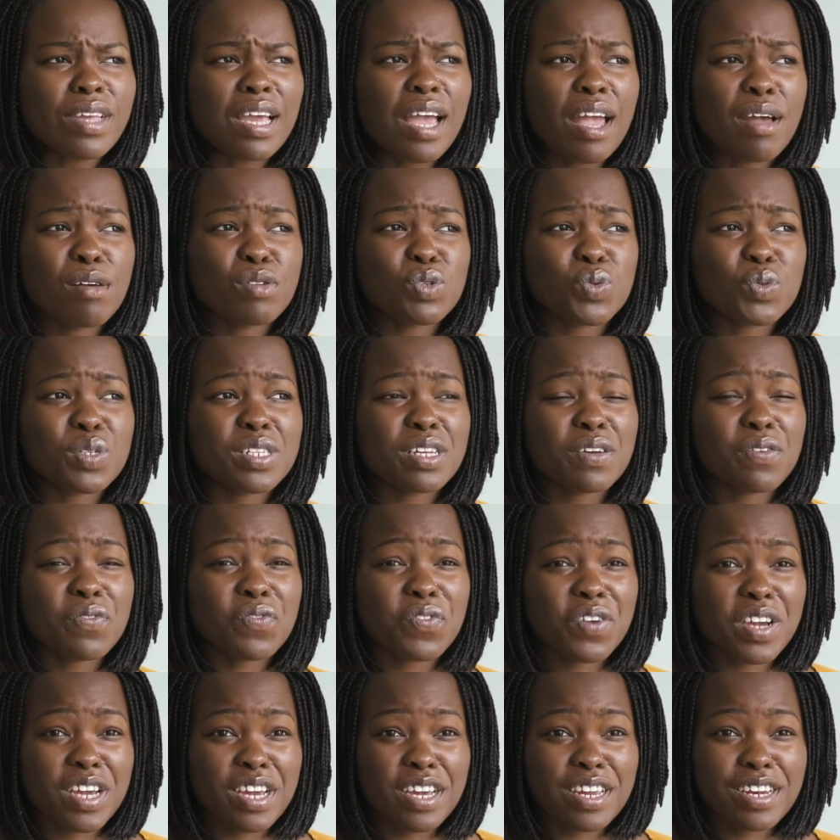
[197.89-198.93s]
I was really
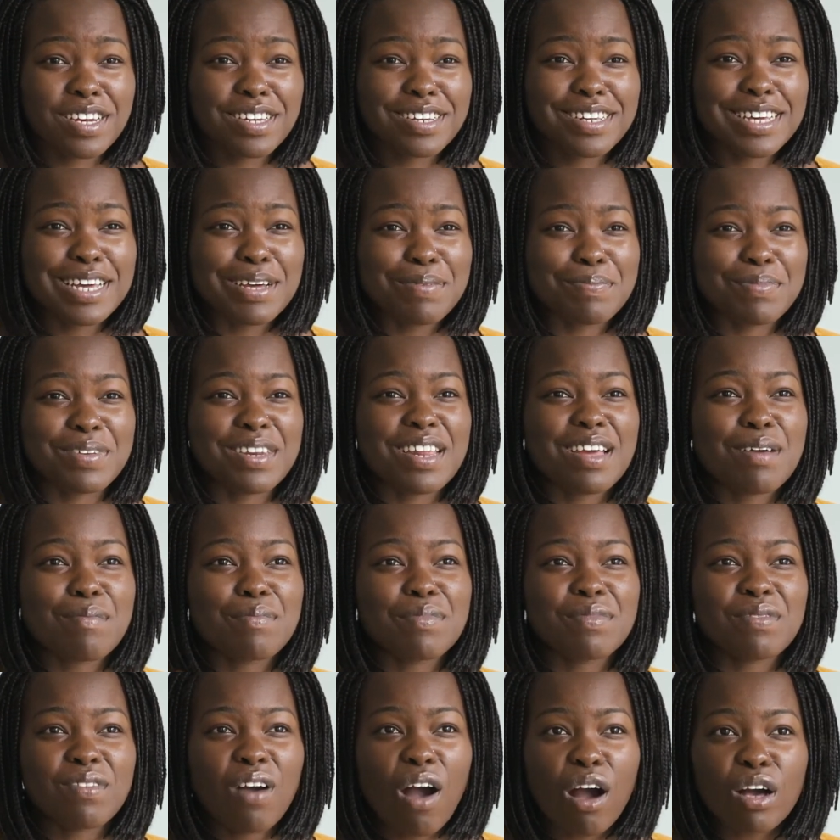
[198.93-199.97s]
afraid. I'm
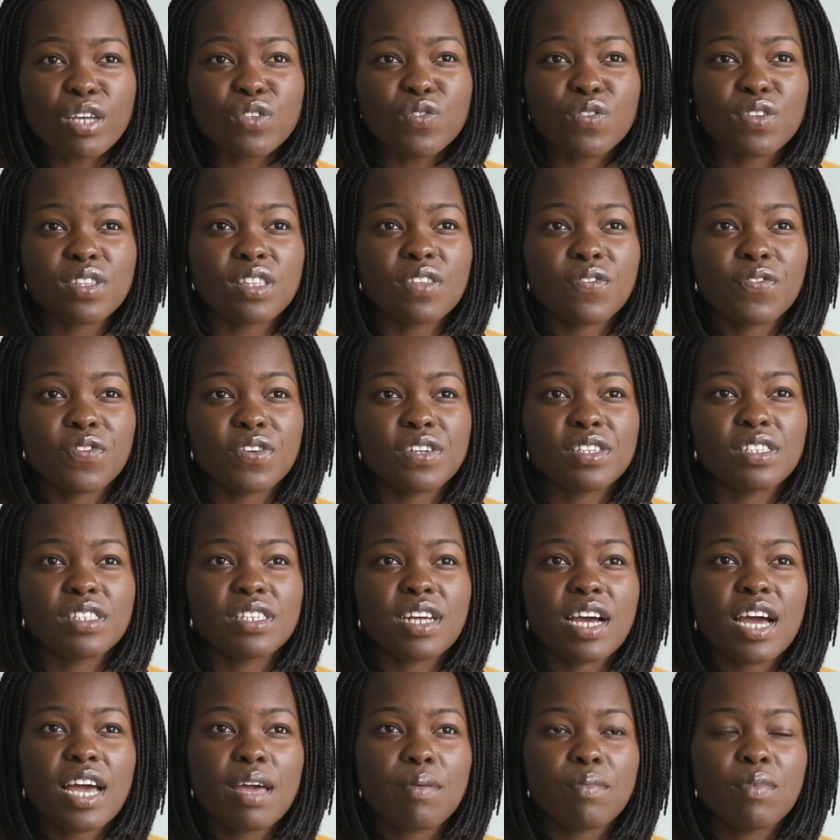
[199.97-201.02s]
in Oxford the first
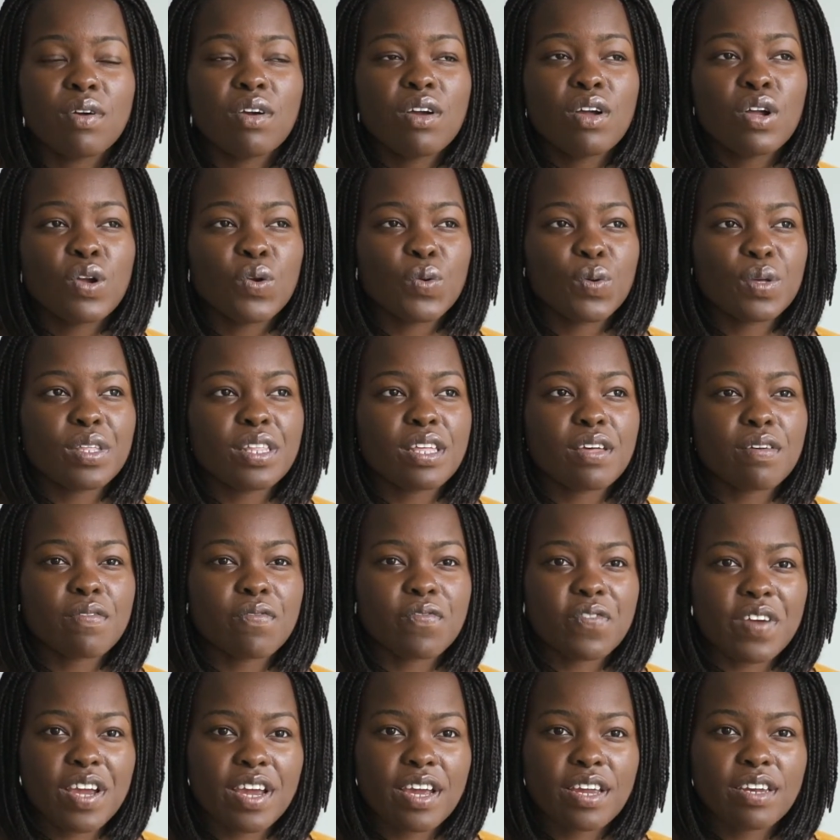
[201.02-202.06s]
time, really
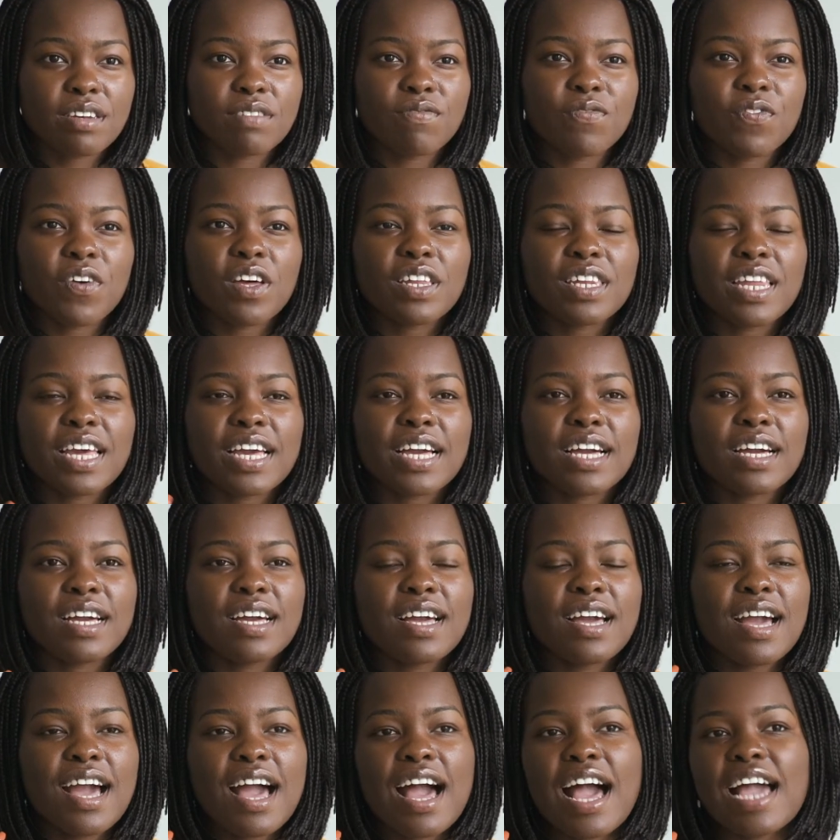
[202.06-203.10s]
afraid, felt like
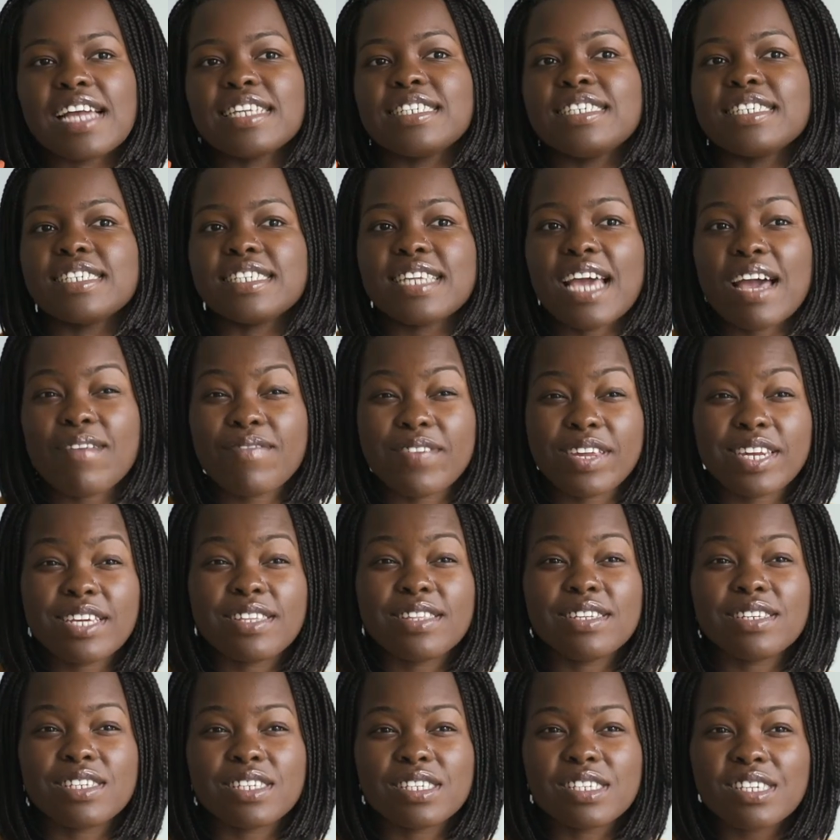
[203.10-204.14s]
I didn't have
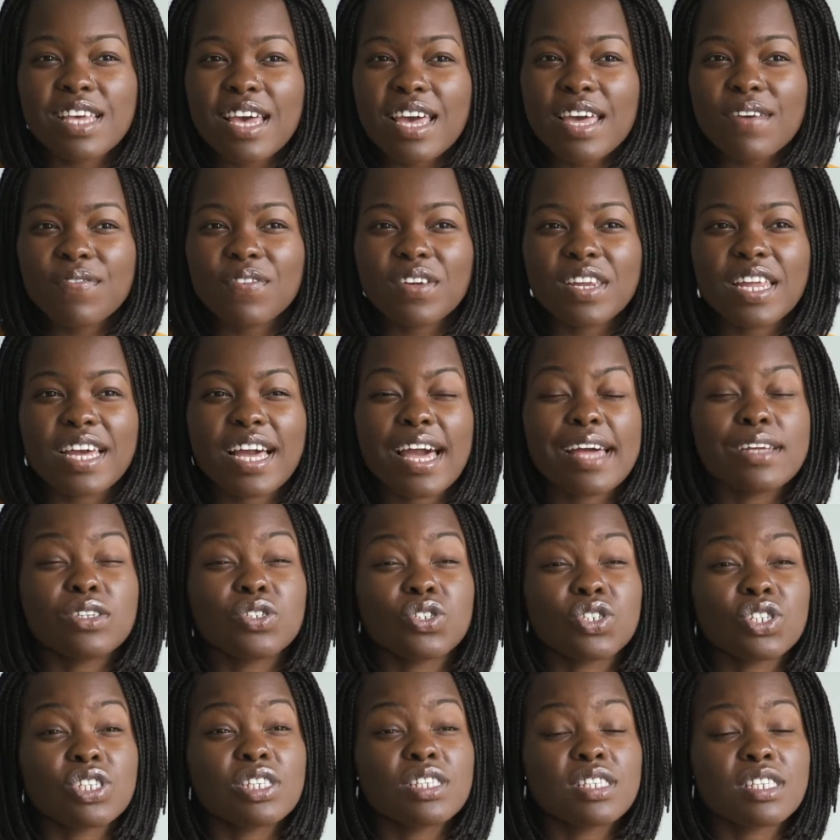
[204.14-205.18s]
anything to say, felt like I should
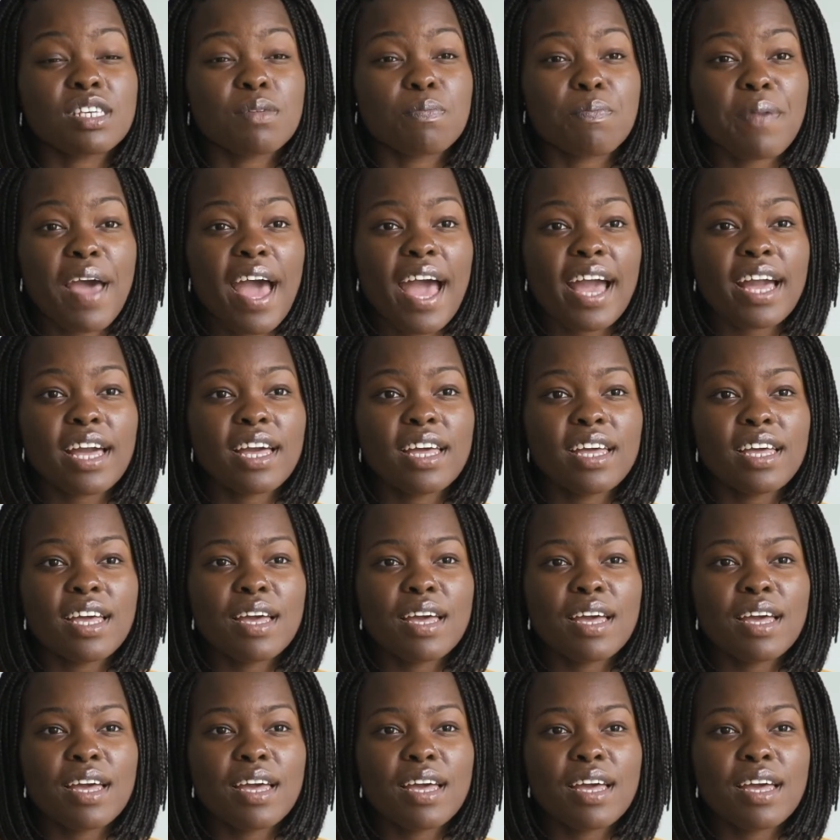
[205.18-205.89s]
just sit back.